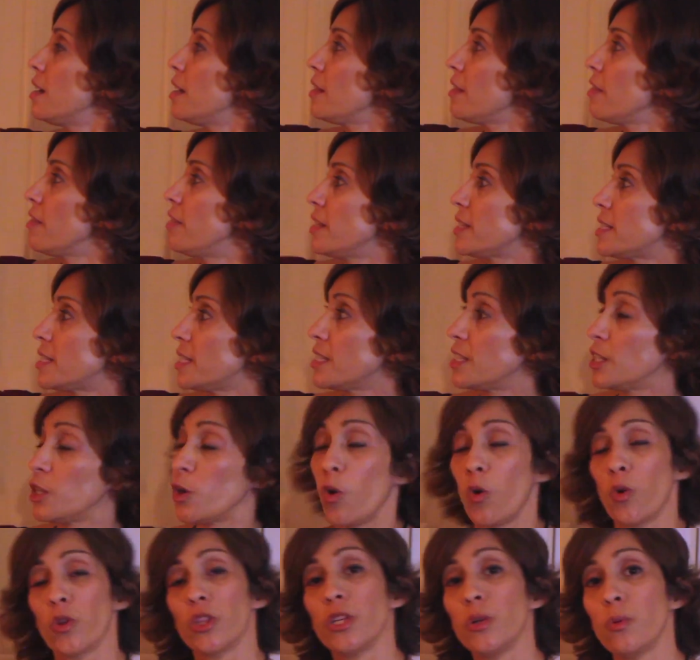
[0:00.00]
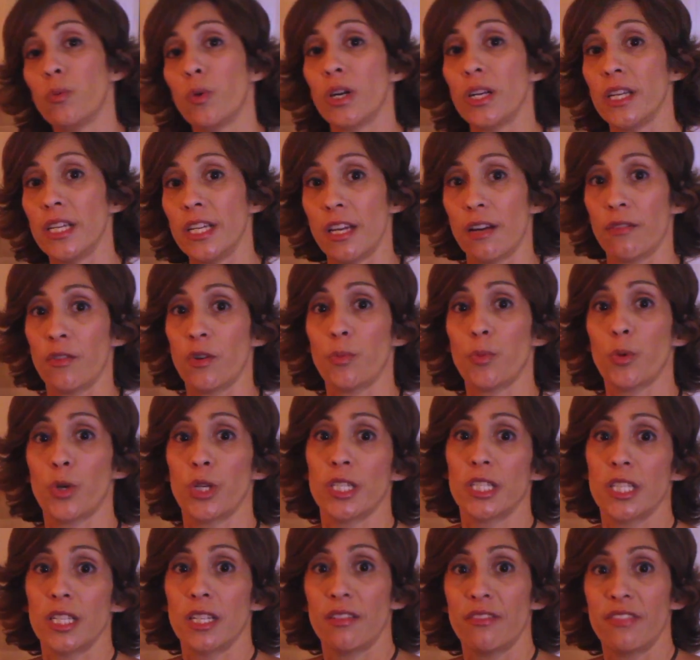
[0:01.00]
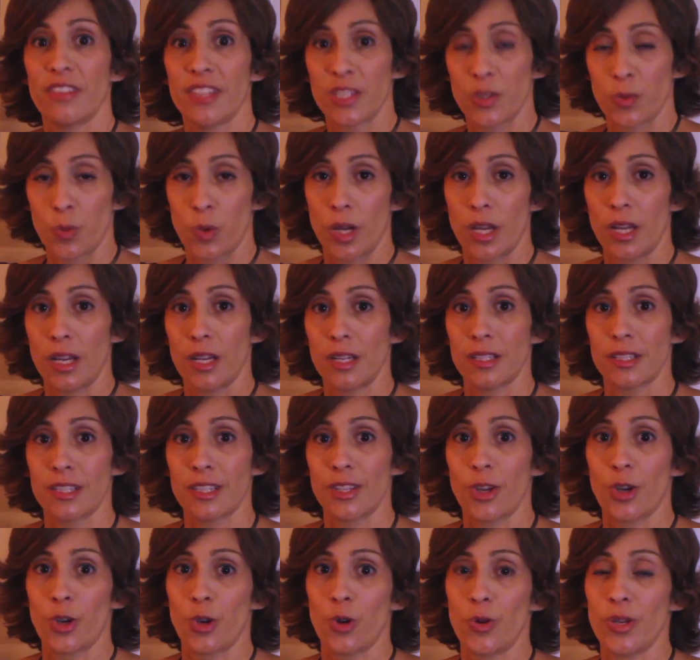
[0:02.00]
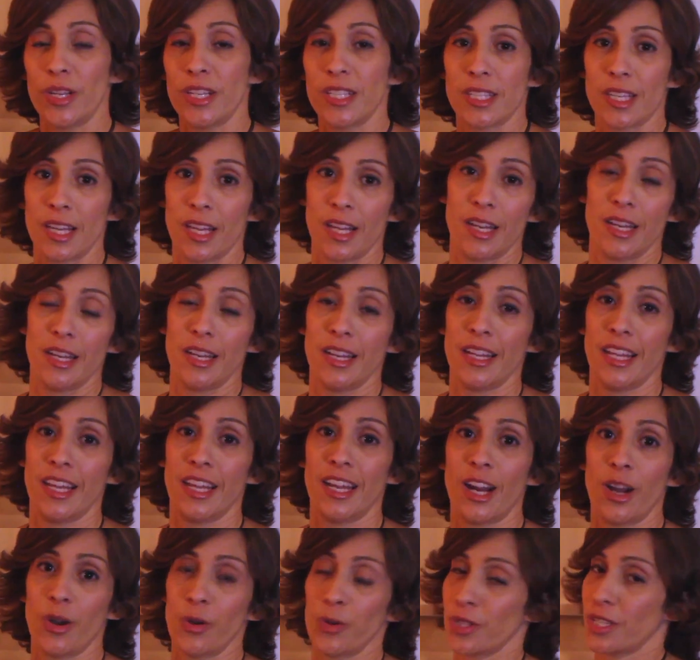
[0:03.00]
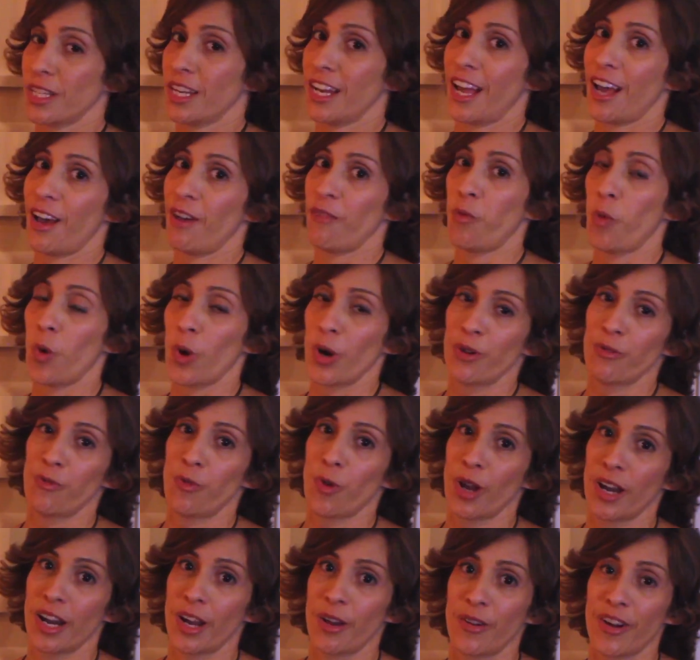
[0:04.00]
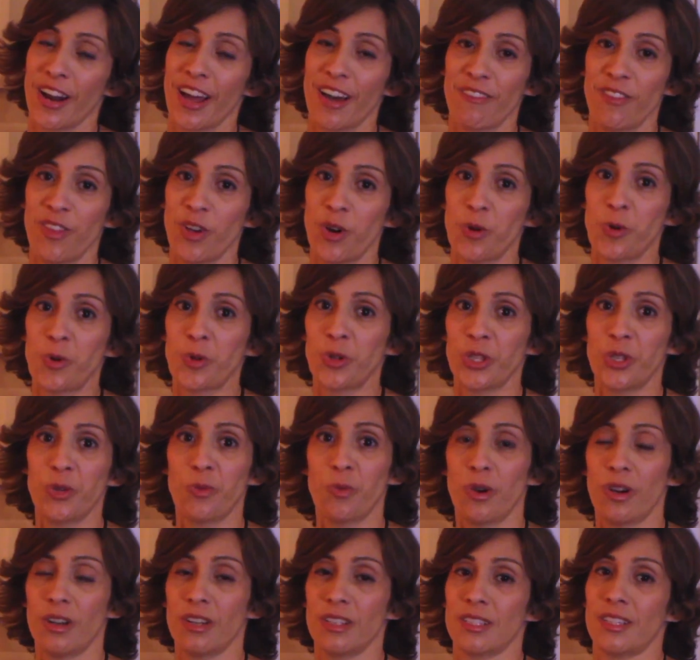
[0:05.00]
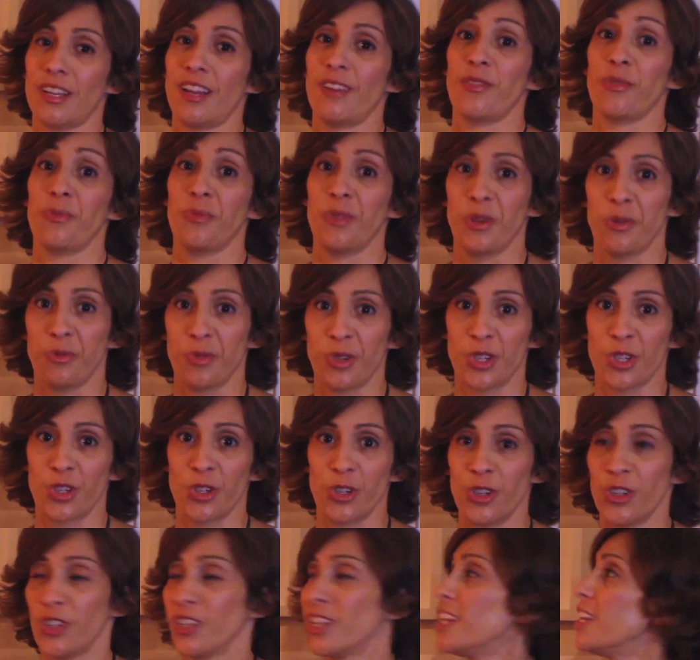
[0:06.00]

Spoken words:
this is the only one he ever printed of this one. So he said that I was going to have 1 of 1. I would have the only one aside from the original.